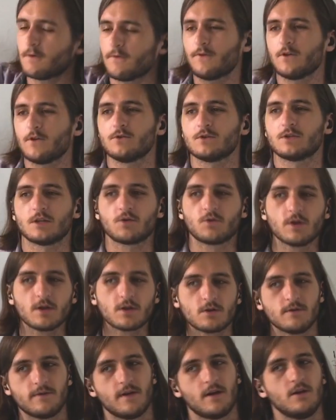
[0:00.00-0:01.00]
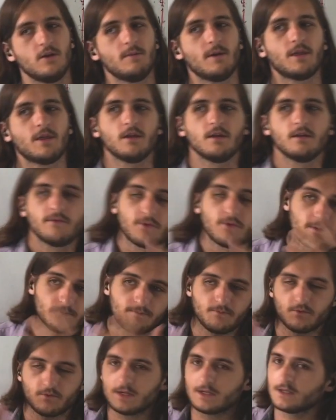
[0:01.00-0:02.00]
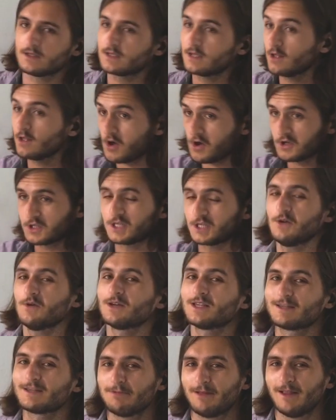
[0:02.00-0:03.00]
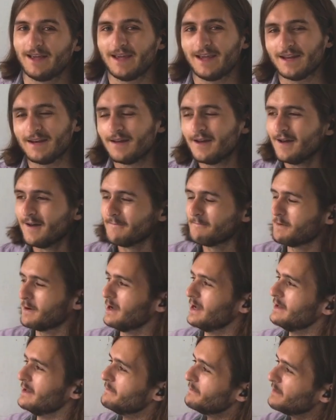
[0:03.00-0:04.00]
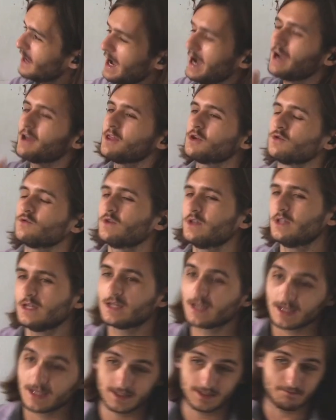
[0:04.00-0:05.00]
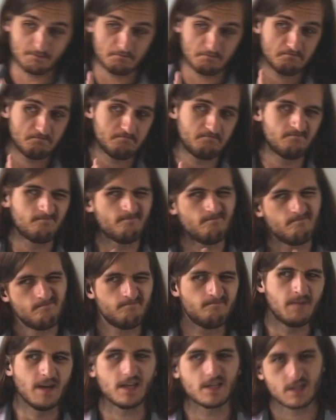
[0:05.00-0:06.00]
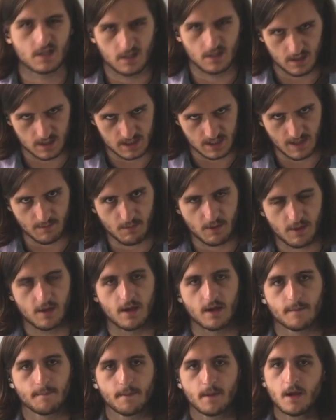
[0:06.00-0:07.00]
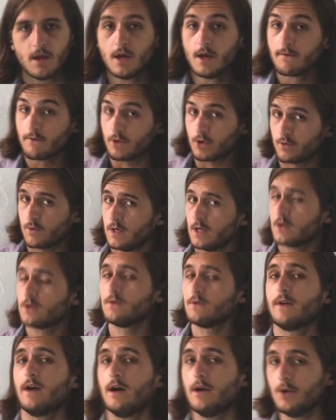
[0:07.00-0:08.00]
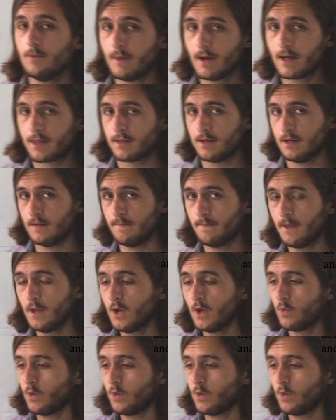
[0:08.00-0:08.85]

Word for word: prefers the critical value method for reasons I'll also explain, but either really does basically the same thing. For the critical value method,